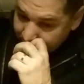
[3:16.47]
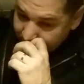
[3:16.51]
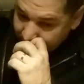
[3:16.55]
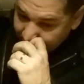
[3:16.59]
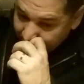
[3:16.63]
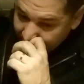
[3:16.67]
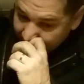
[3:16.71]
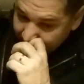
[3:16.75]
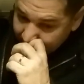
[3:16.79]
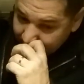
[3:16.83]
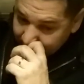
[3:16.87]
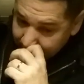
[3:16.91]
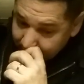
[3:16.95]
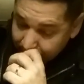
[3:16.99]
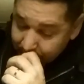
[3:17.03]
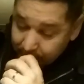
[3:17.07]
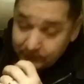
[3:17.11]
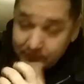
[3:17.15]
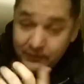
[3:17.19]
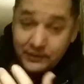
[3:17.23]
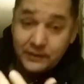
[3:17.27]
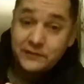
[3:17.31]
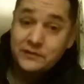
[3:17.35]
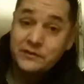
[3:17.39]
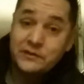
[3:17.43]
then
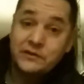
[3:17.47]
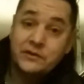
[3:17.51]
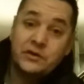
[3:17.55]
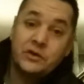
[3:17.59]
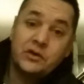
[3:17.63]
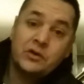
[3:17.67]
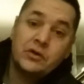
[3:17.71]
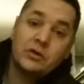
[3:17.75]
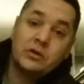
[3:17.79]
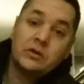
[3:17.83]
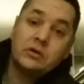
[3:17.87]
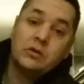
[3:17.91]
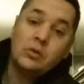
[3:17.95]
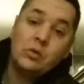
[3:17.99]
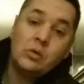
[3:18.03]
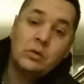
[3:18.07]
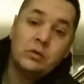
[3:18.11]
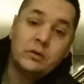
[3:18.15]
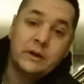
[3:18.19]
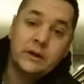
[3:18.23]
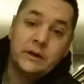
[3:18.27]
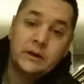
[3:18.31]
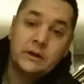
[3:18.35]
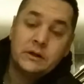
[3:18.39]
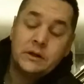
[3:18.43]
it's to your
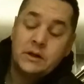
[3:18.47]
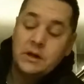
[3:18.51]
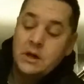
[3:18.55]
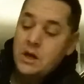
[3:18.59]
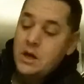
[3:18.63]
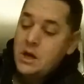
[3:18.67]
glory.